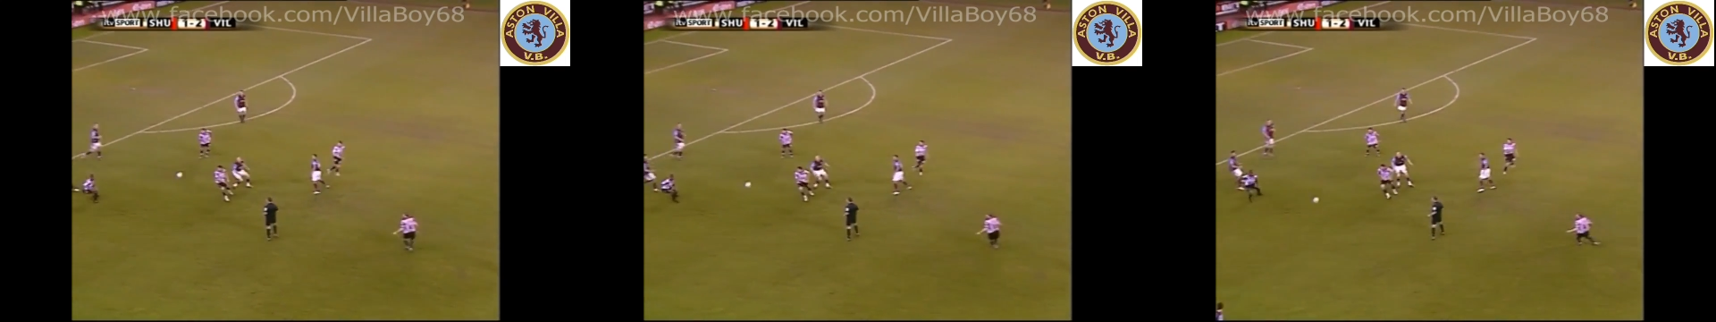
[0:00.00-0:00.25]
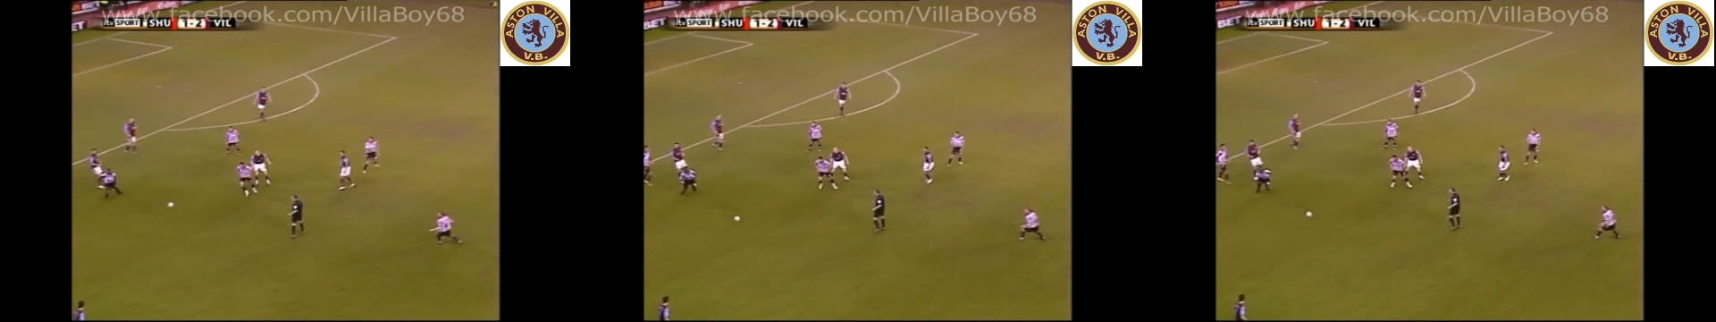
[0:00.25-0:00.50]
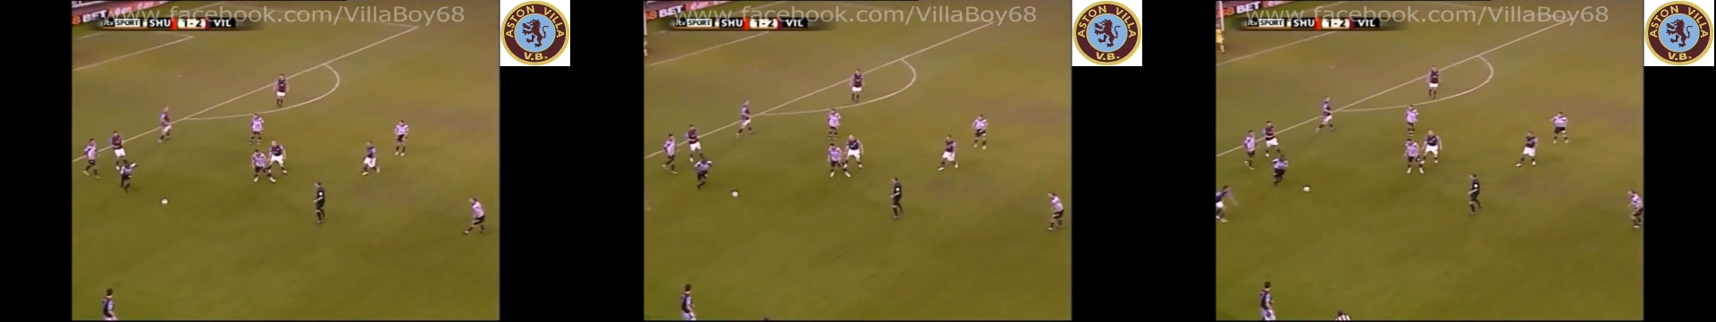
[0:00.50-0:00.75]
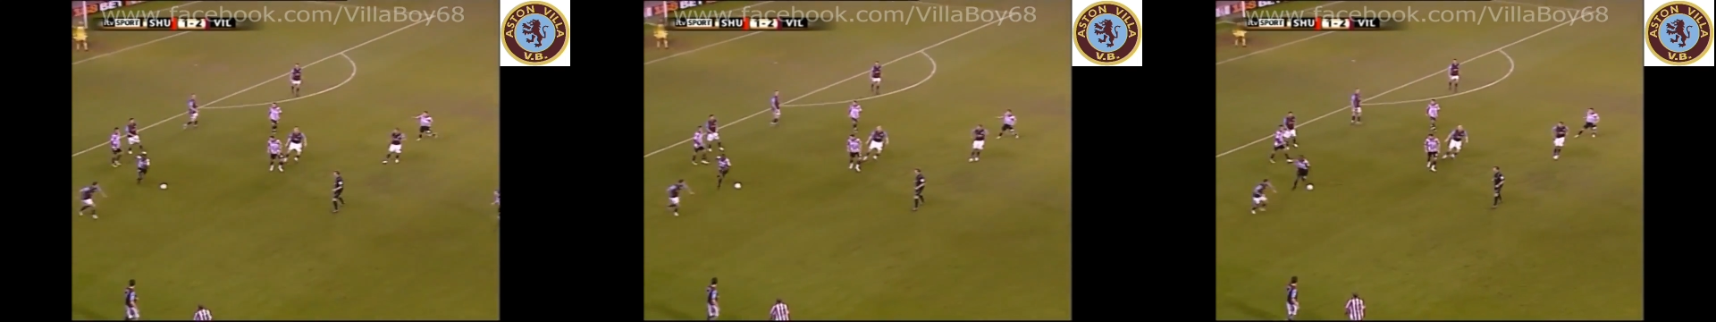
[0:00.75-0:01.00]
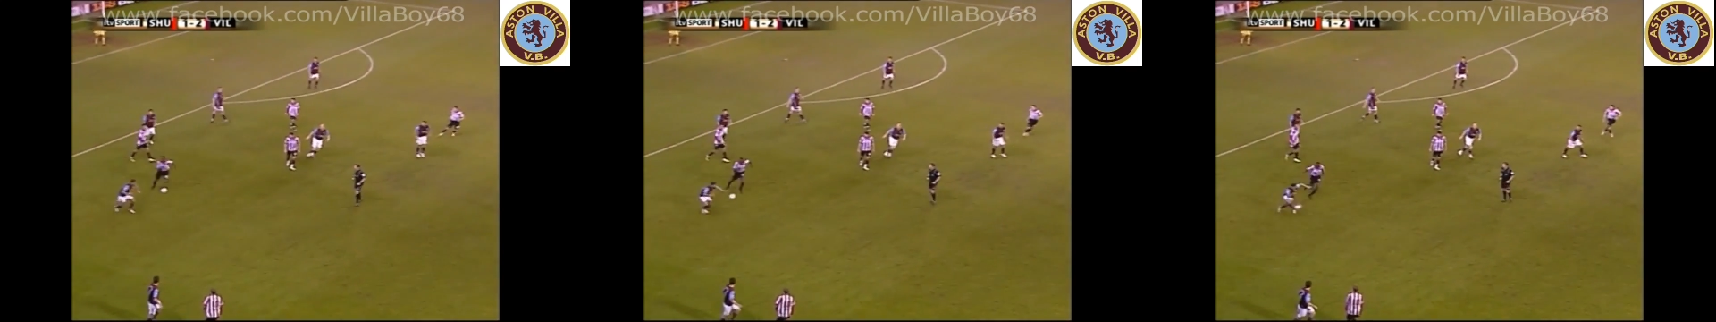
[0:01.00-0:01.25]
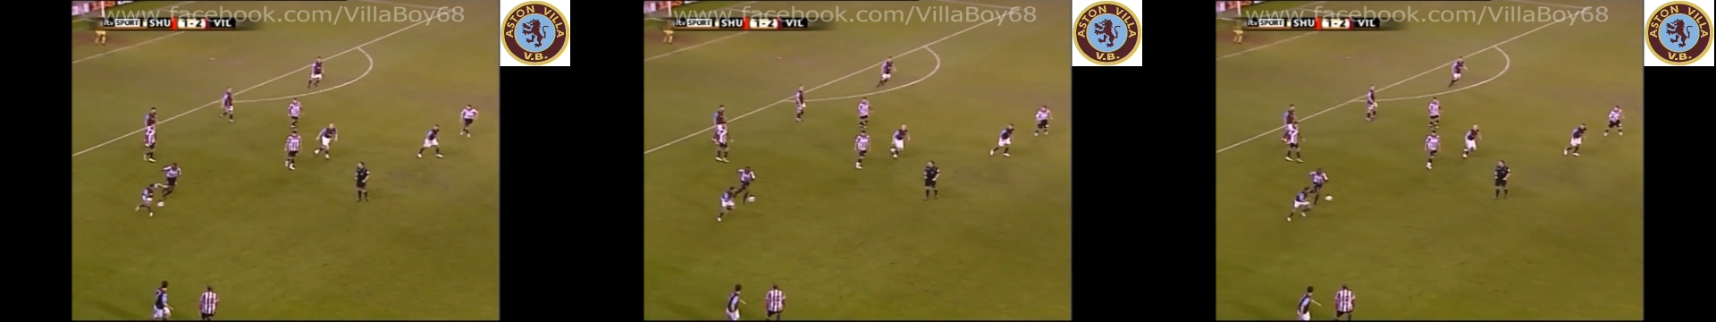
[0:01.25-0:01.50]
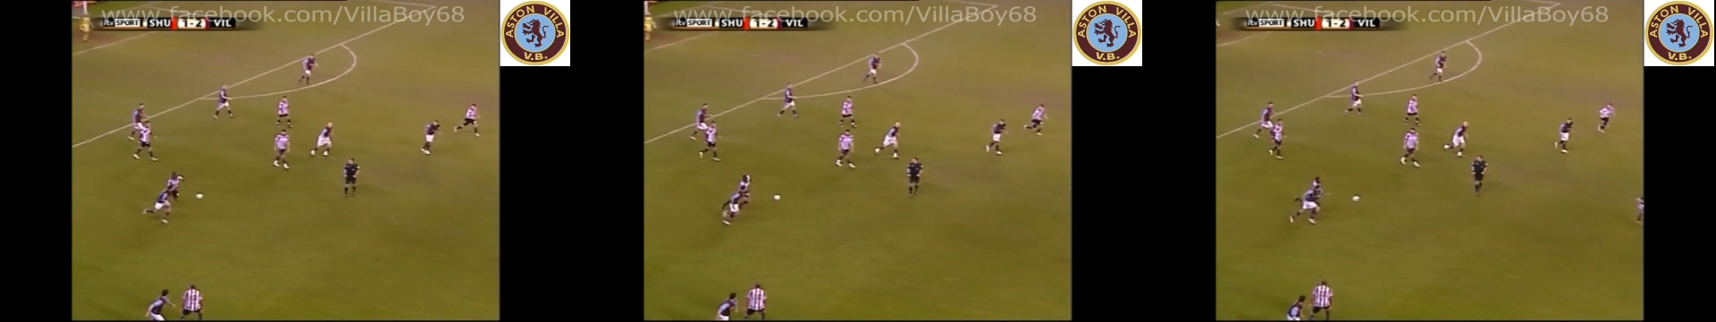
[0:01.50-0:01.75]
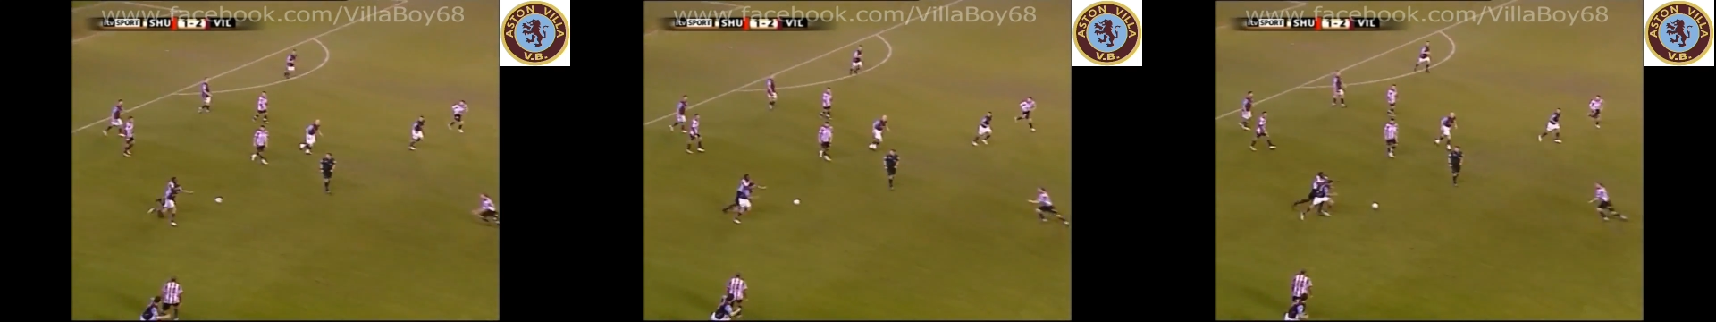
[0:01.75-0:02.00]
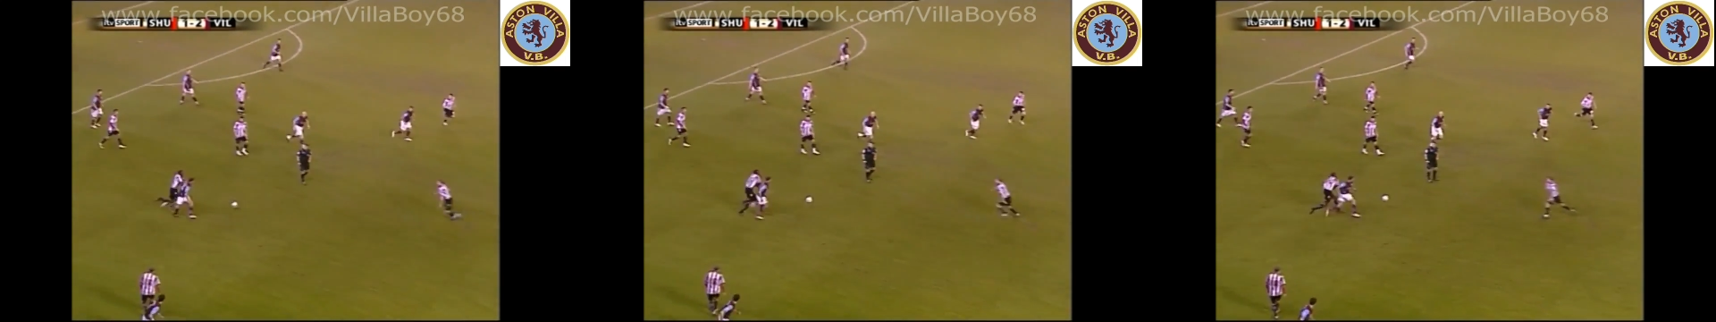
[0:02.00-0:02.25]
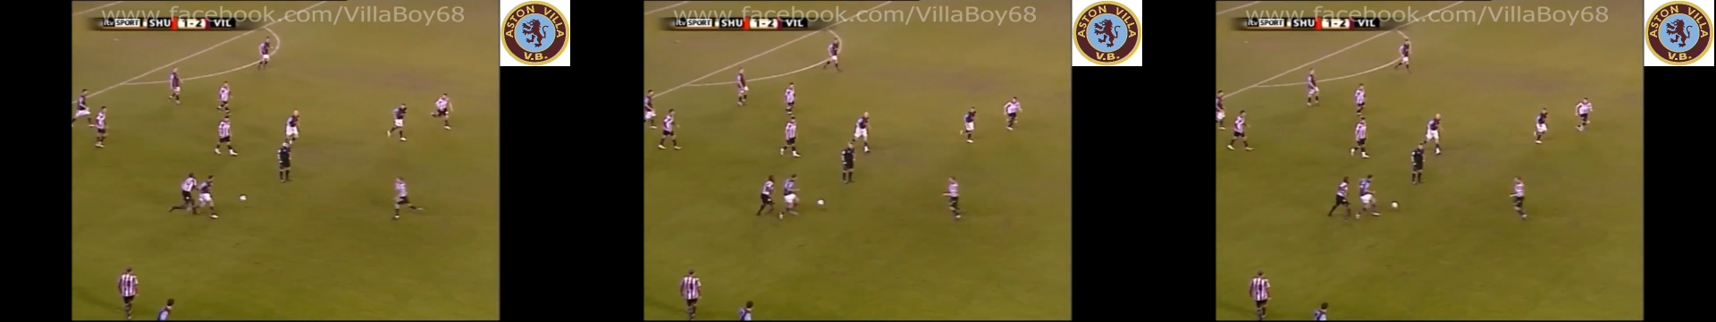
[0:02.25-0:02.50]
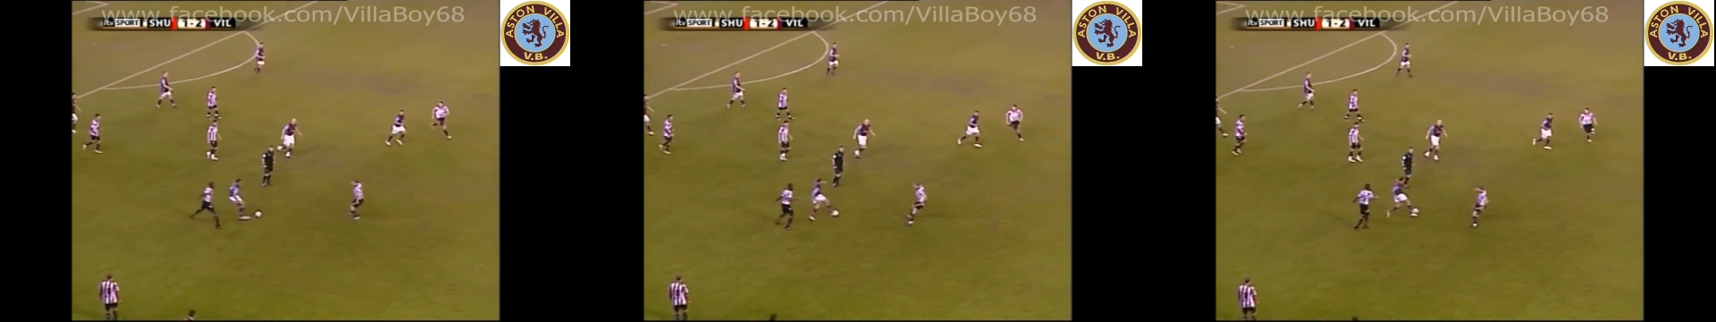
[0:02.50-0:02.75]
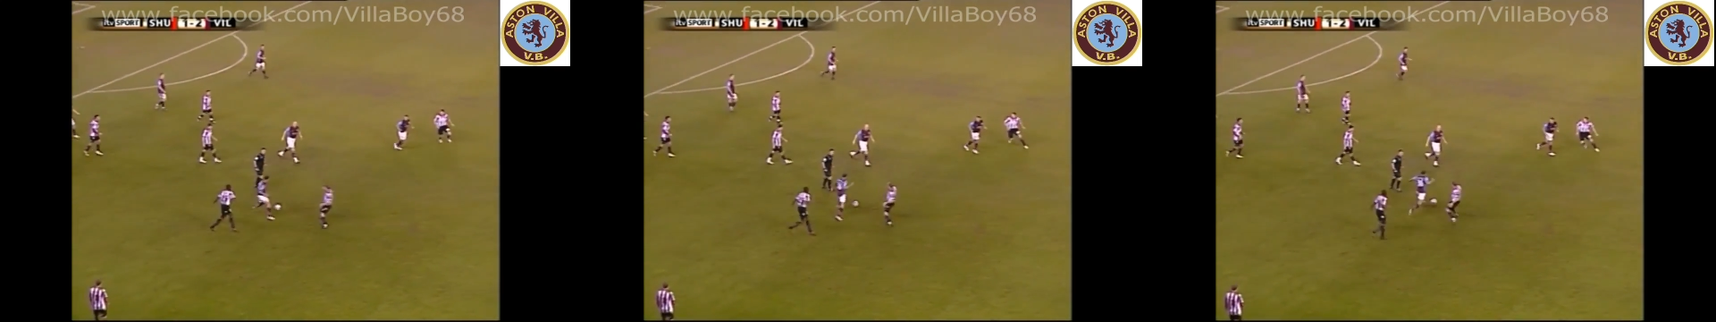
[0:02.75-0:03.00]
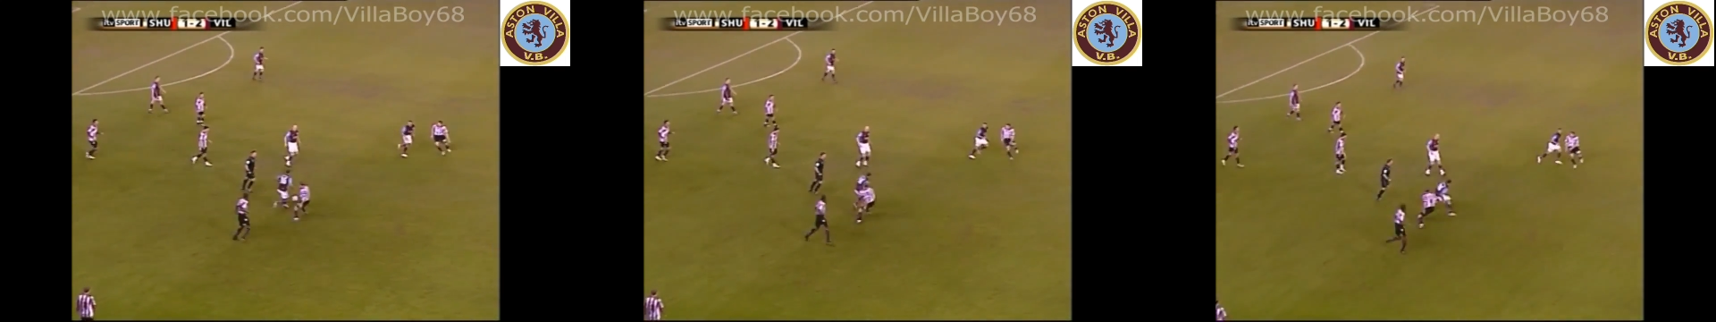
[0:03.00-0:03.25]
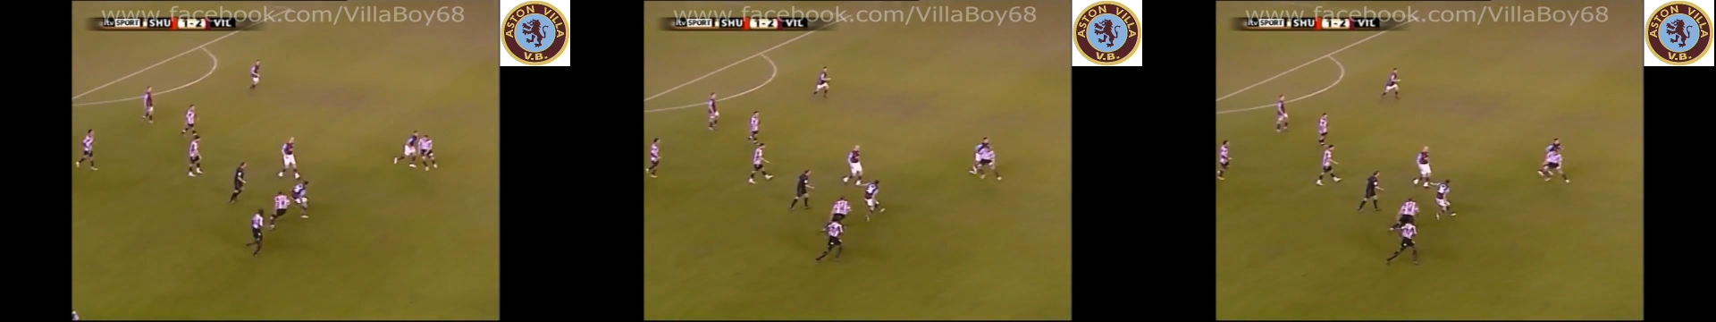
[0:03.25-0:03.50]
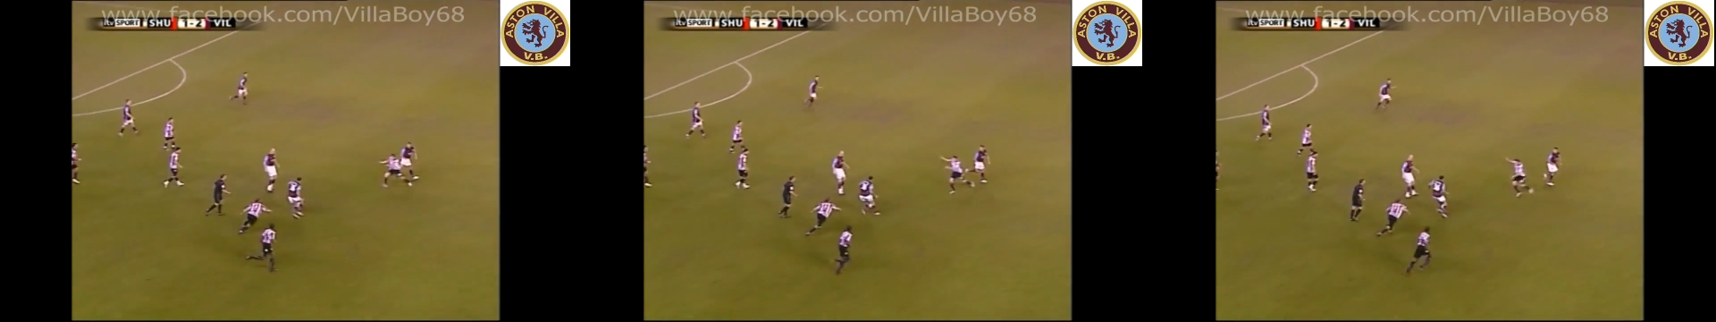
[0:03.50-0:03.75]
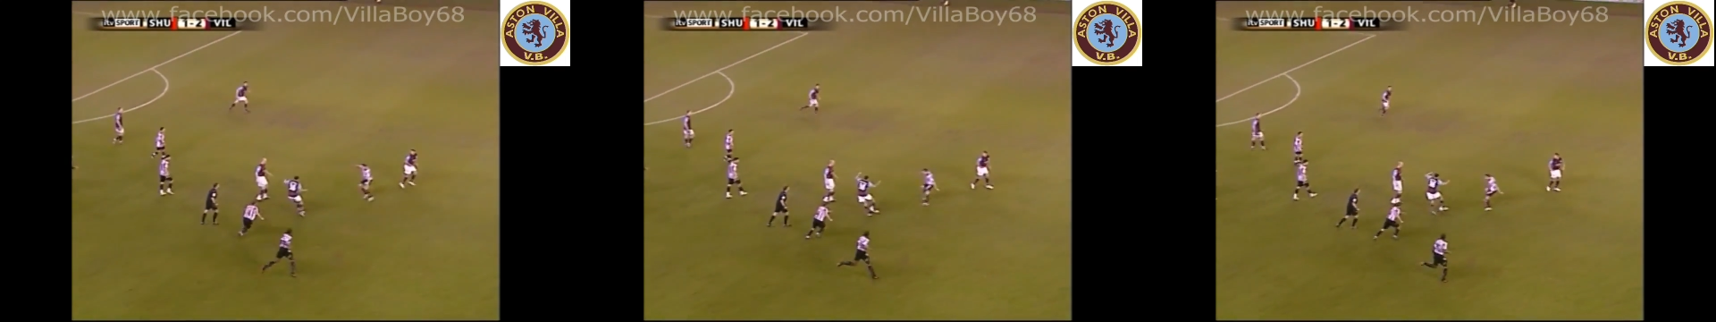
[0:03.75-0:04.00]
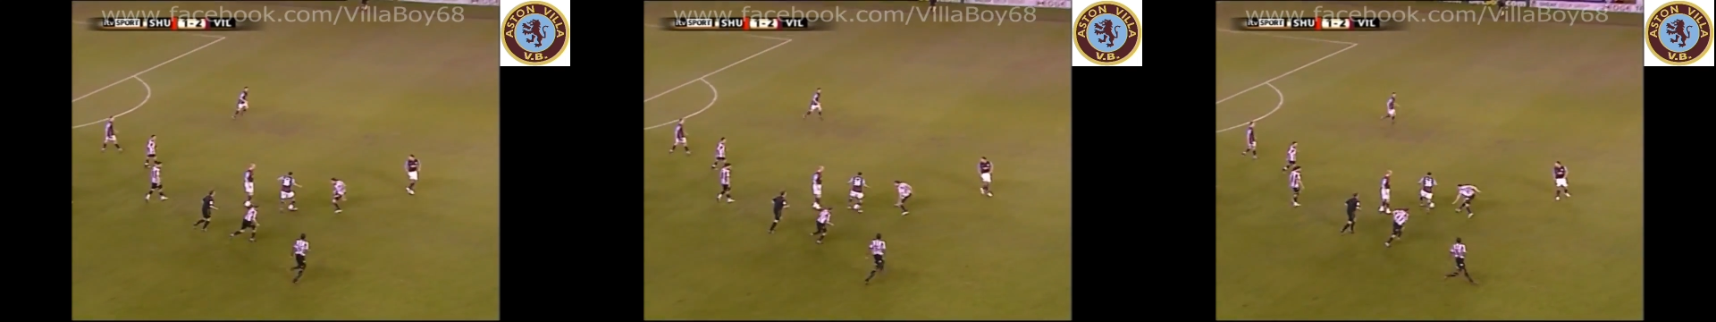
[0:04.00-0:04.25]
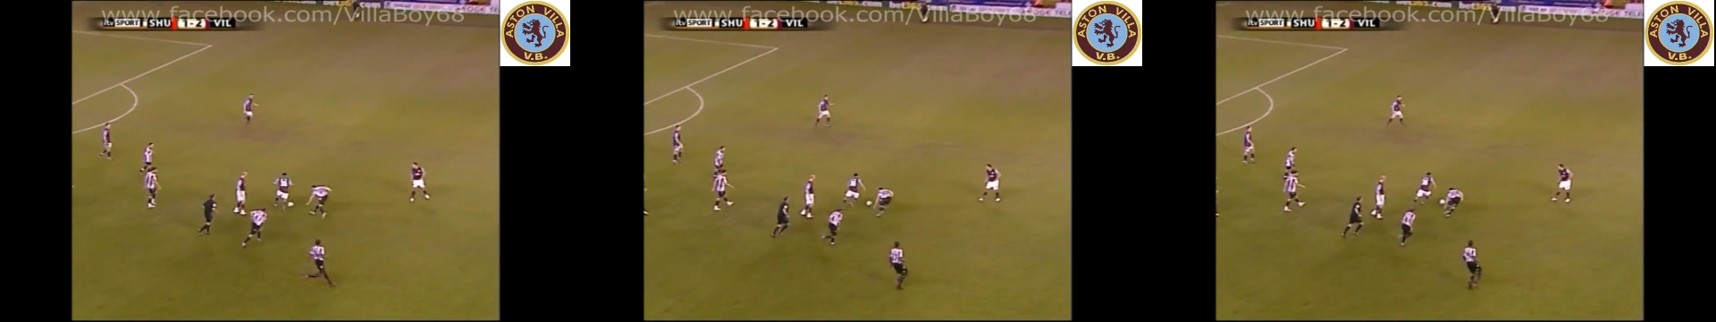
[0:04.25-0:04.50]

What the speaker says: Nobody's mouth can be seen.